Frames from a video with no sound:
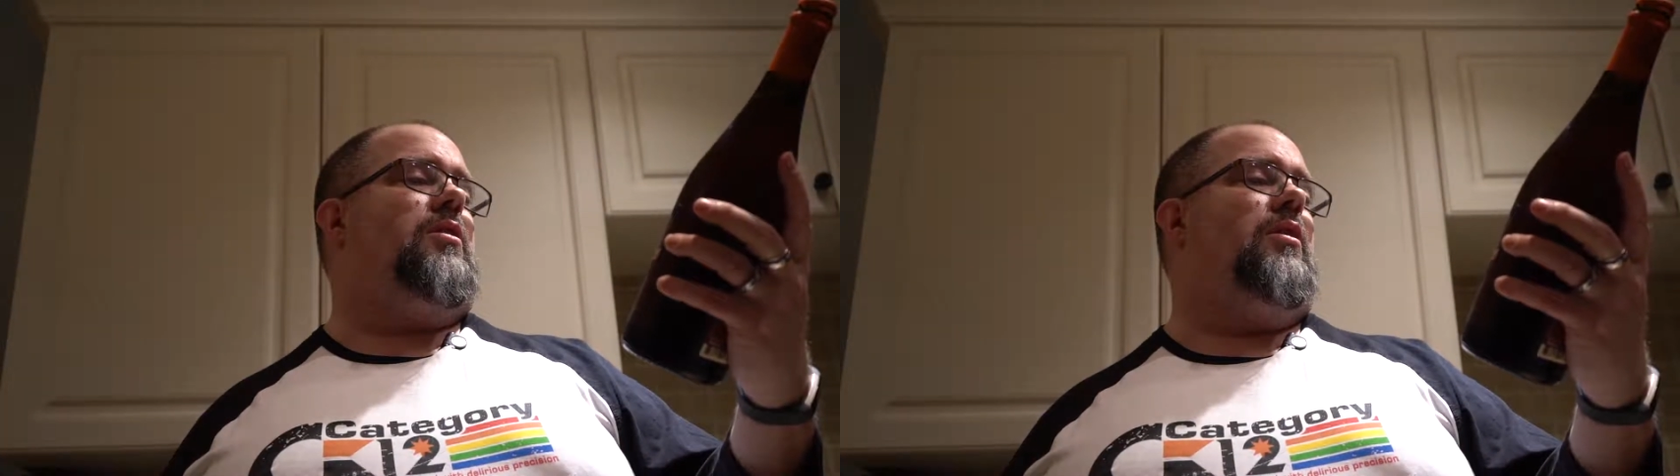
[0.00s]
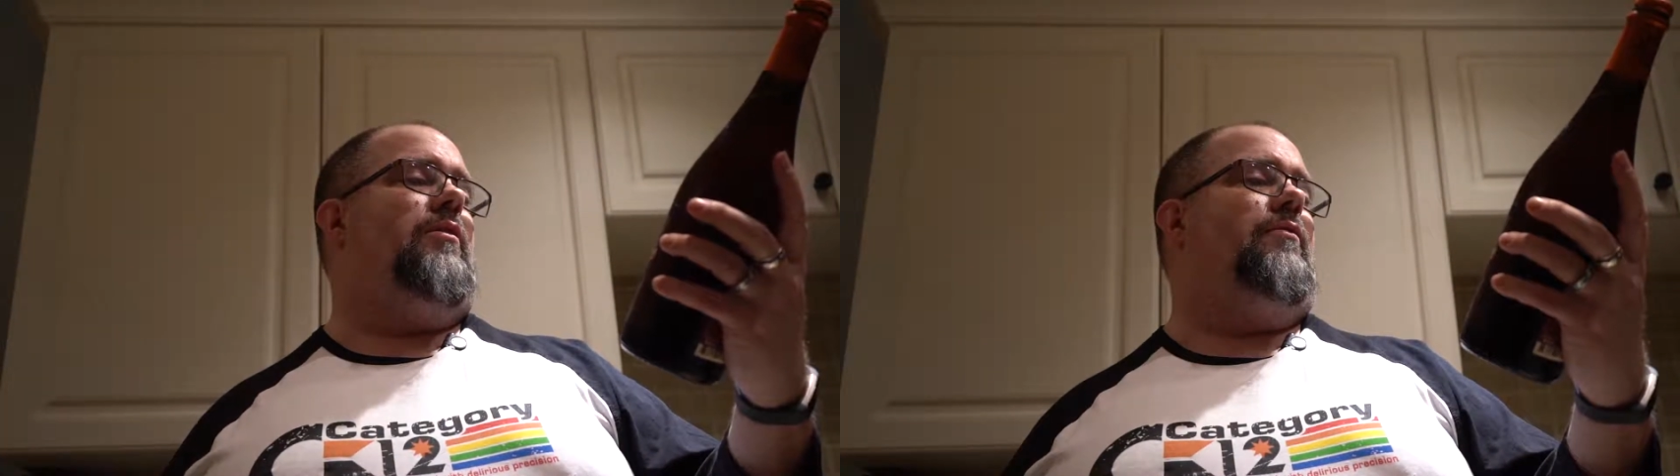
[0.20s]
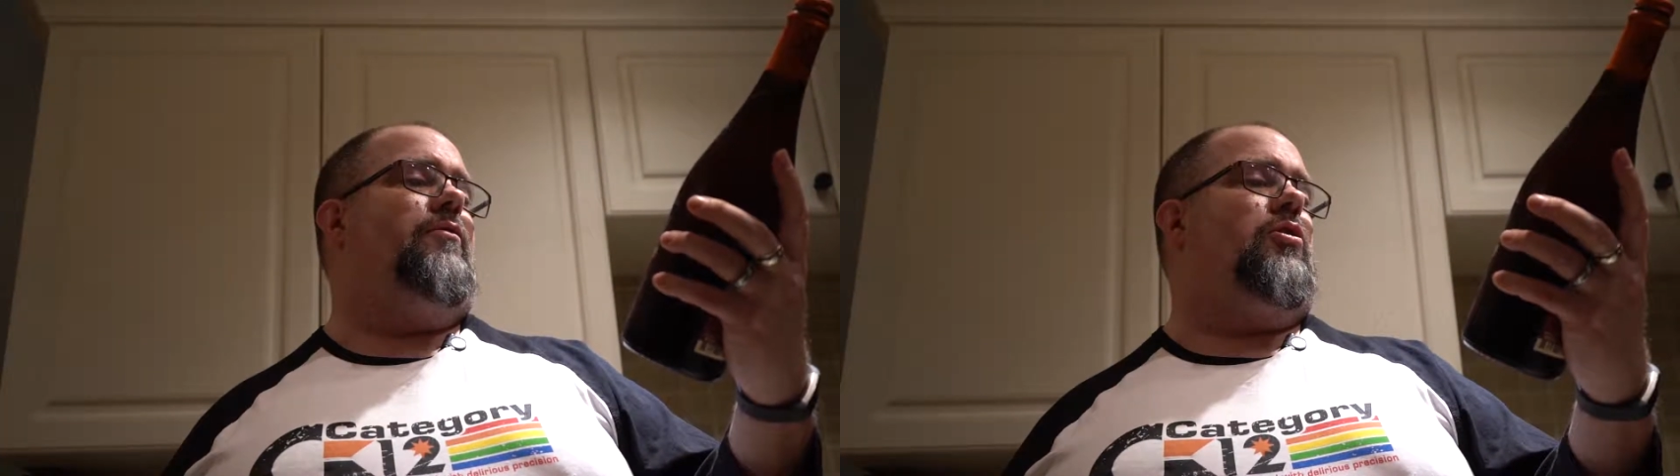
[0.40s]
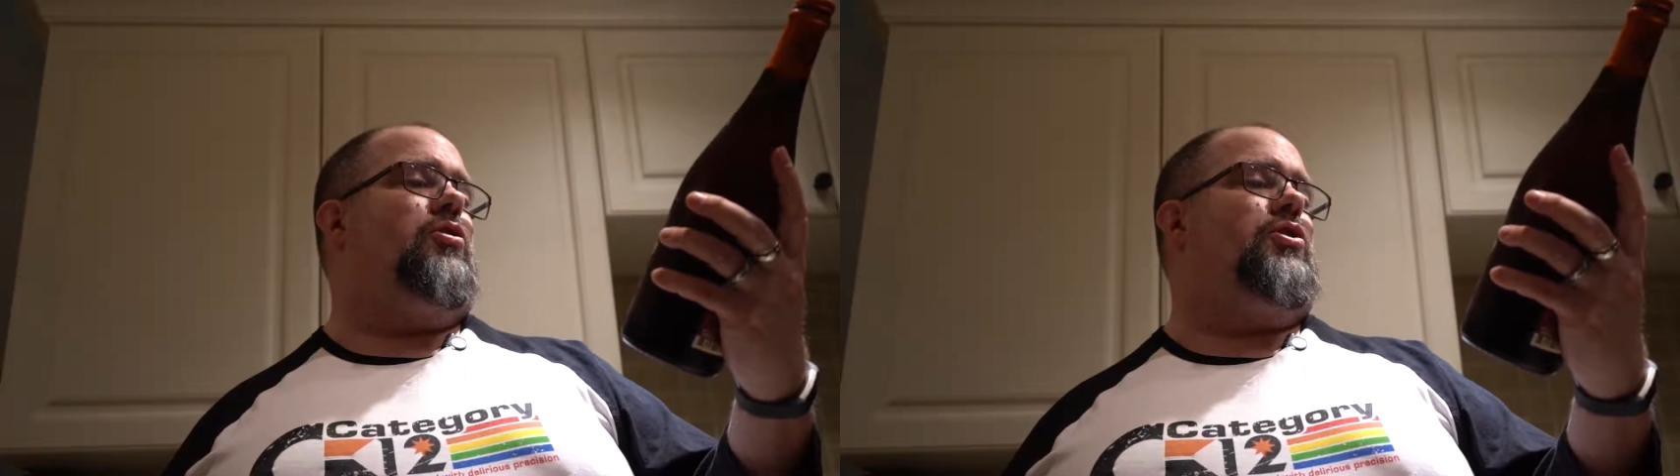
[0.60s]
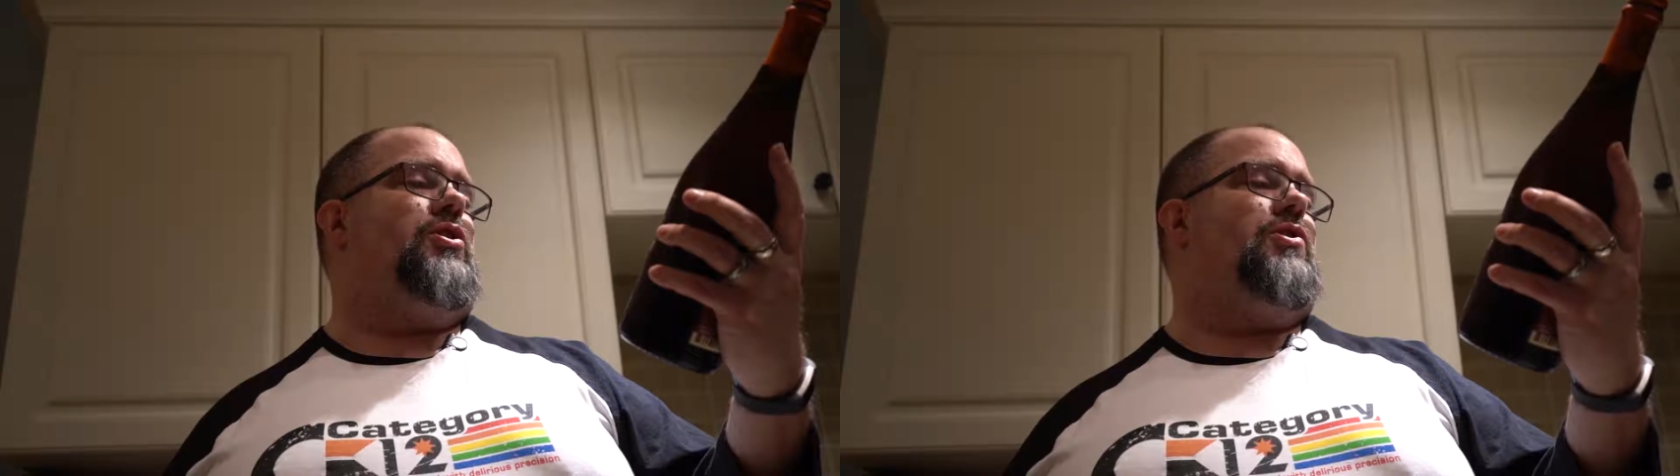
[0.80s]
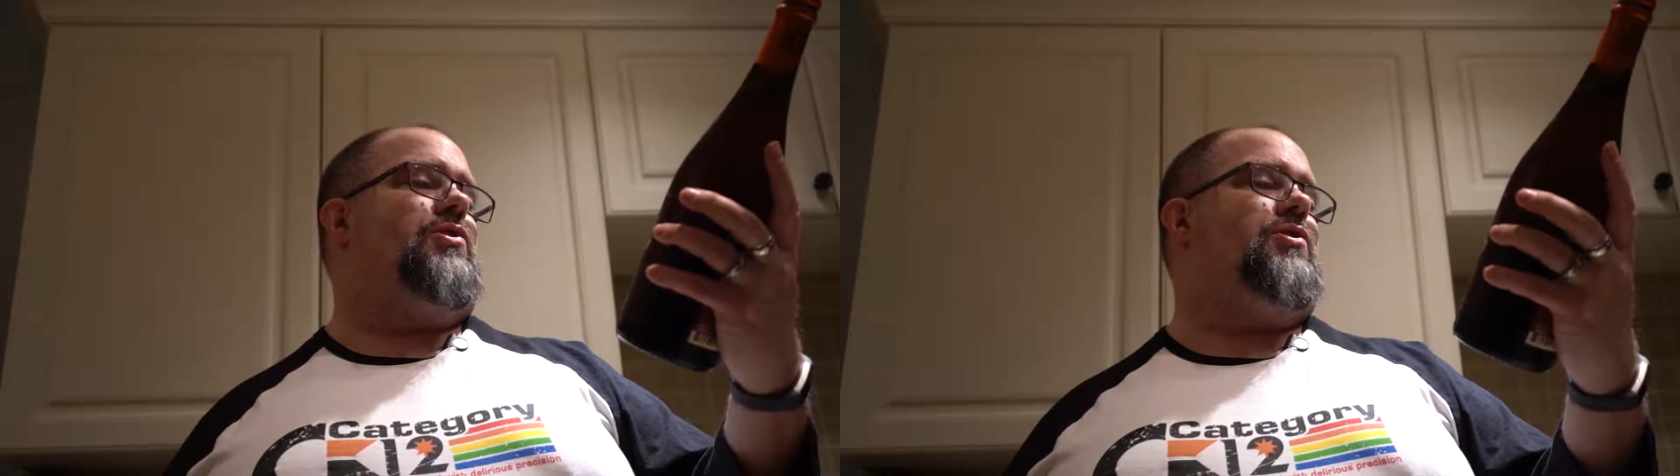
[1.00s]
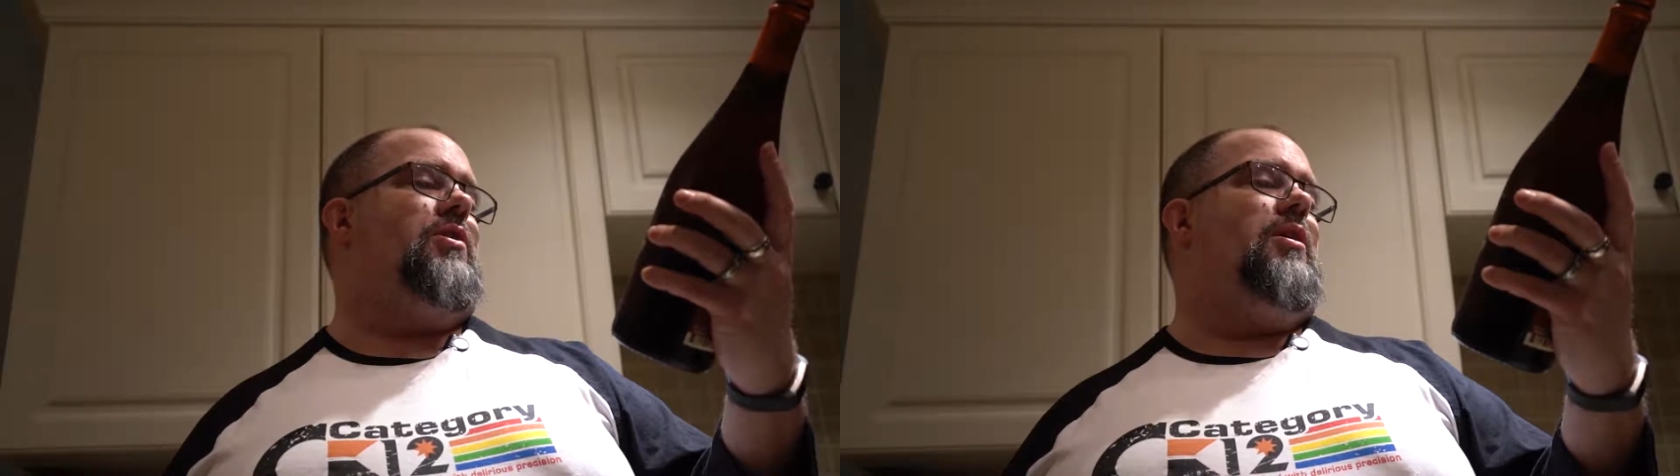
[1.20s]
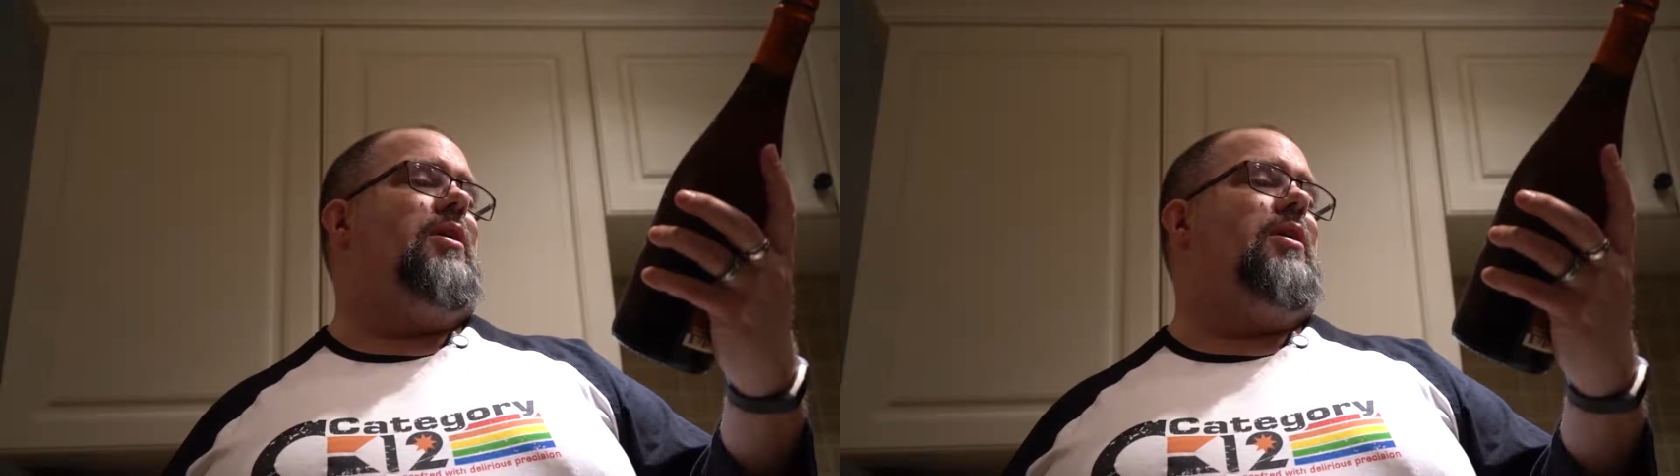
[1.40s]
Convergence.